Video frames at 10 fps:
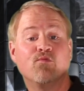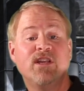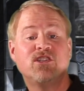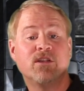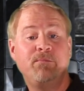
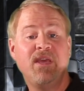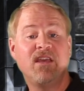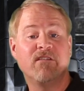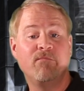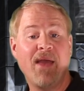reached a
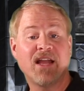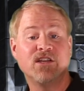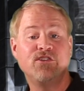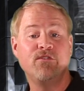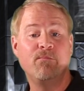peak of
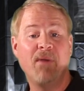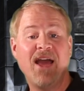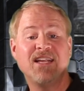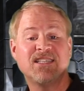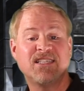magnitude
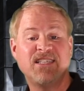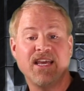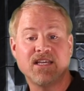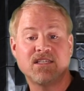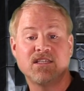
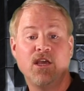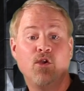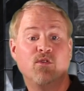-6,